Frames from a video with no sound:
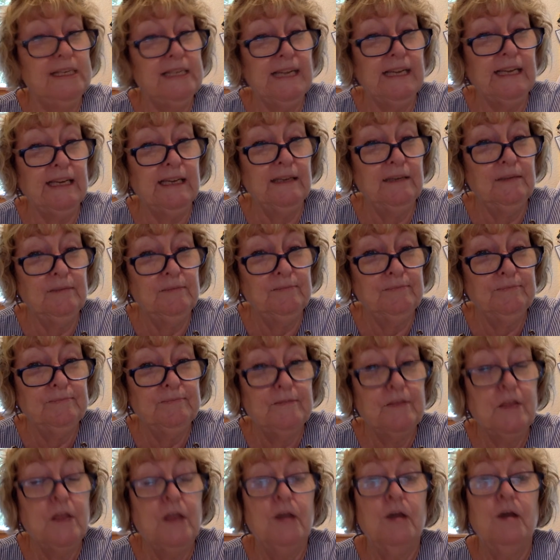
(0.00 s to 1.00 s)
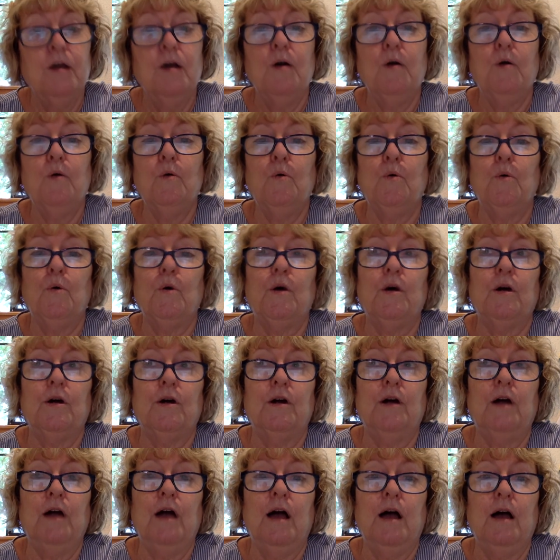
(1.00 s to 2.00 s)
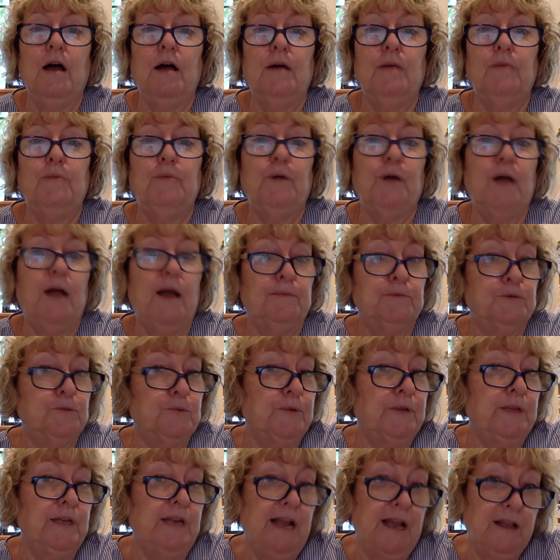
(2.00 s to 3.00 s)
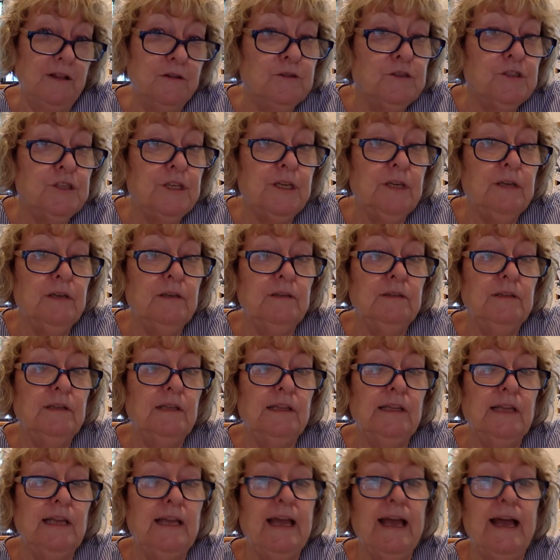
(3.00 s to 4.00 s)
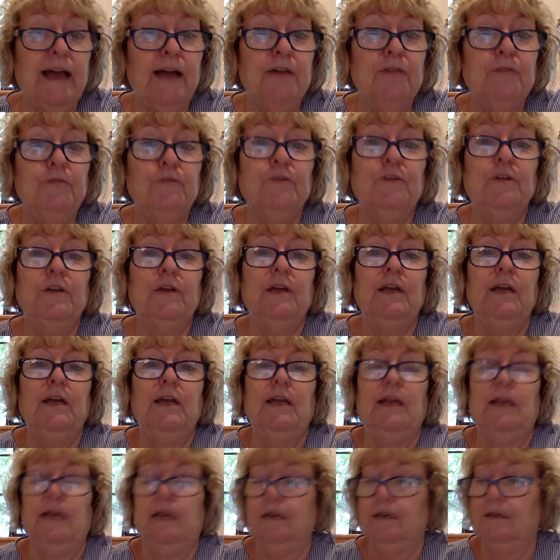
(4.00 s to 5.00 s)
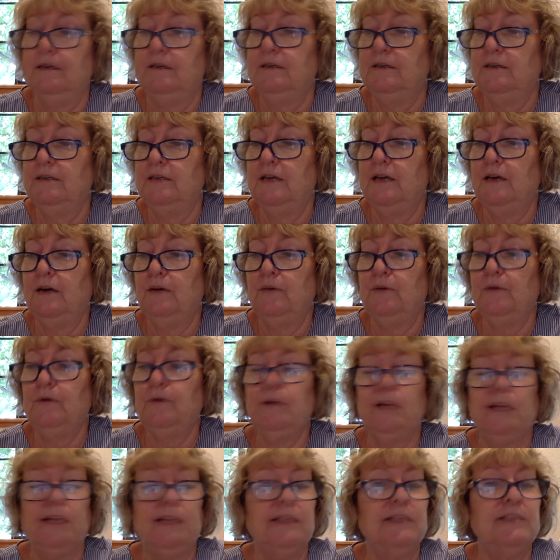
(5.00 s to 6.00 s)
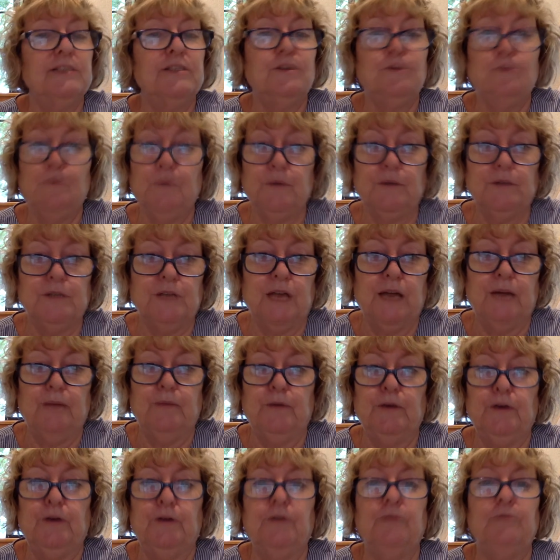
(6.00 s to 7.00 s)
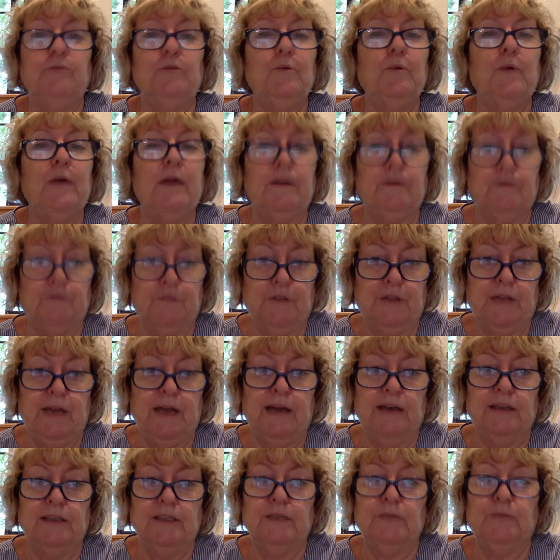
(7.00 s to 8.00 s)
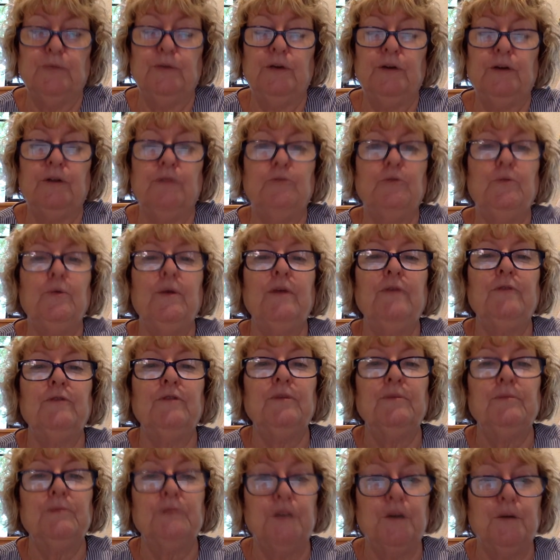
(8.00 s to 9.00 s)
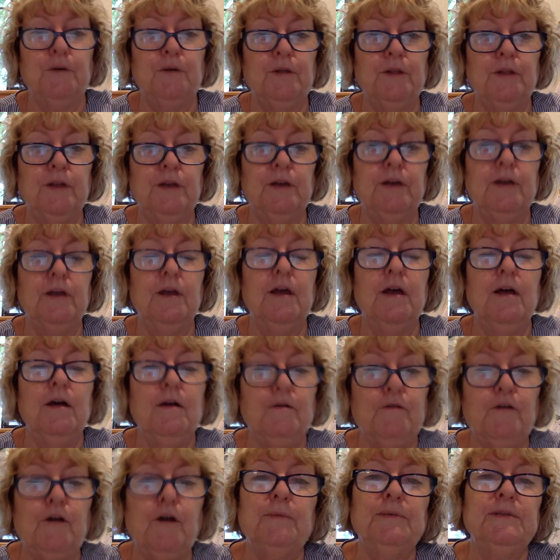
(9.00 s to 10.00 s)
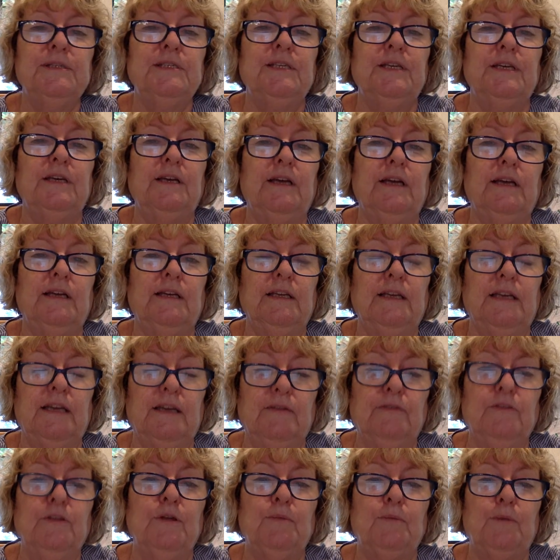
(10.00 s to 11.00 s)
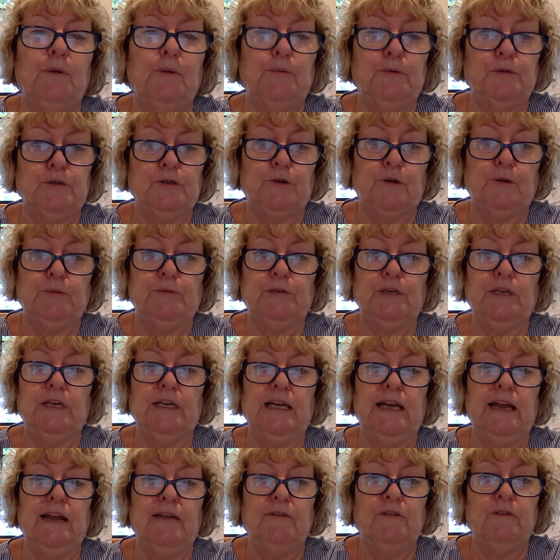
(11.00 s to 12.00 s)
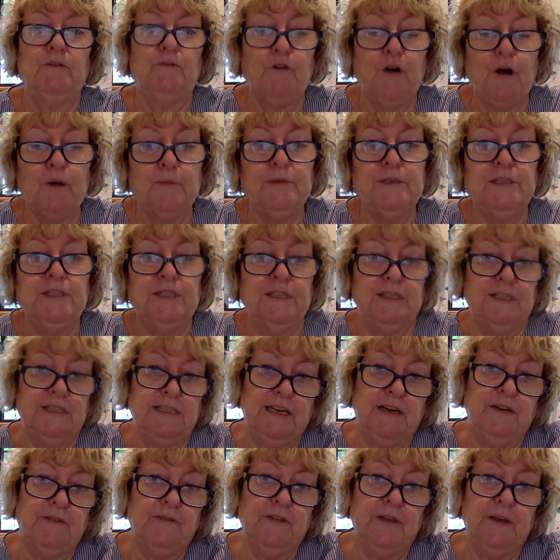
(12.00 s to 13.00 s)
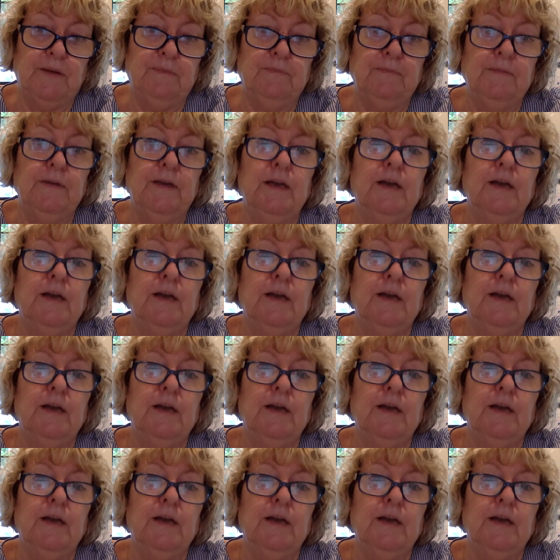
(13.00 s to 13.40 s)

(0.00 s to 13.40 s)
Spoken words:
taken, or perhaps with an allergy that they have. And we'll get this in real time. We don't have to wait for that. We don't have to wait for them to go to the pharmacy and give them a prescription and have the pharmacist tell them,